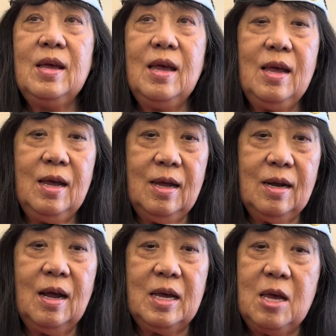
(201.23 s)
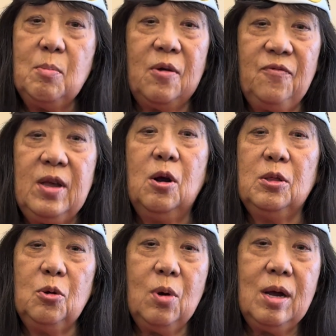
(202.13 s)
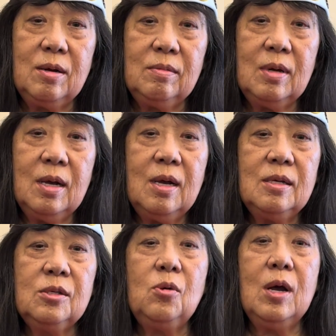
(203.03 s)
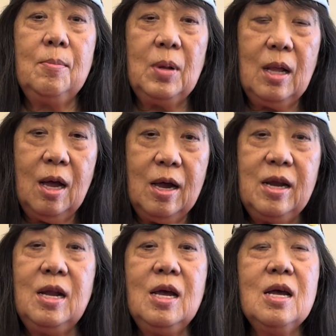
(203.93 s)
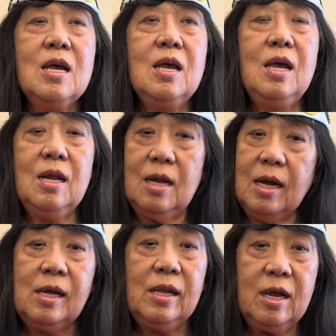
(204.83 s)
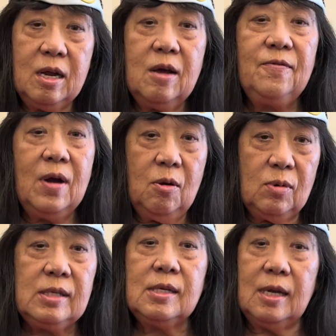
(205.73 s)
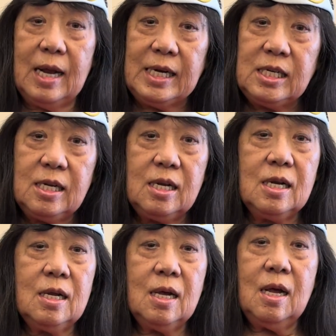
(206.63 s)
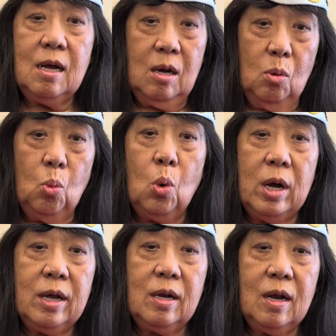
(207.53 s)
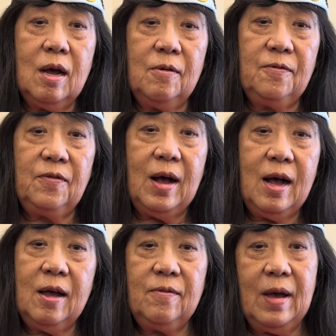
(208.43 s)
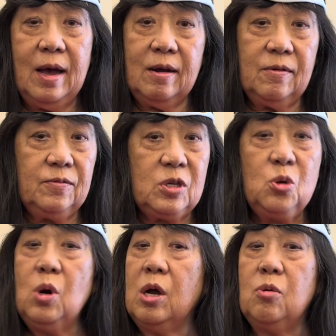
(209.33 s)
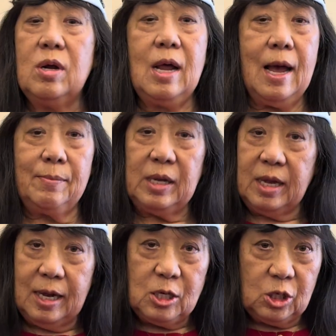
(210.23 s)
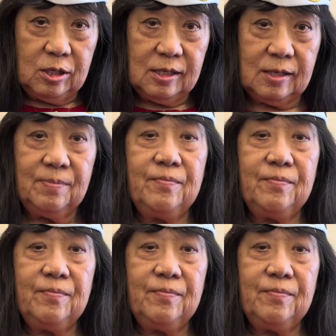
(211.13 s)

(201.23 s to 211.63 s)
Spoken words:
and I keep my feet on the ground. So I applied, and luckily enough, I was selected, one of 5 out of 200 applications.